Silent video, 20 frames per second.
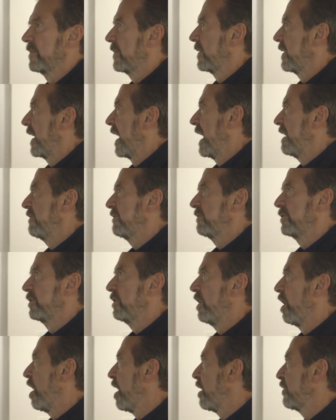I've
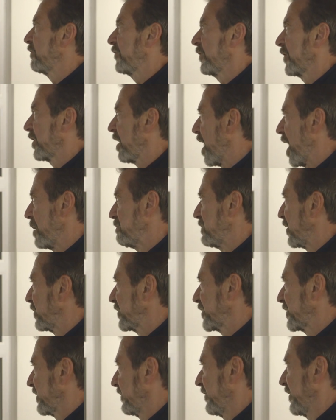long forgot
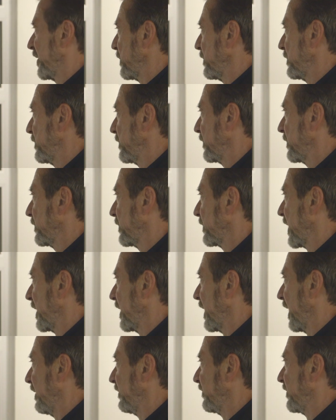most of them
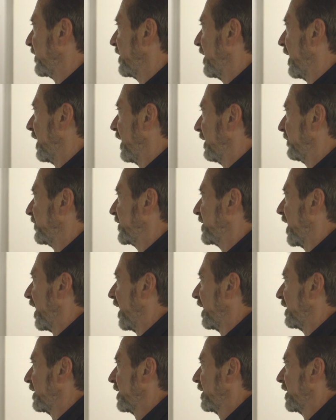that I've, I've
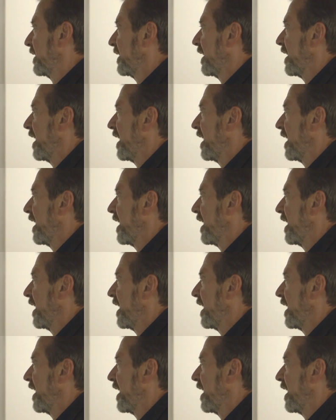done,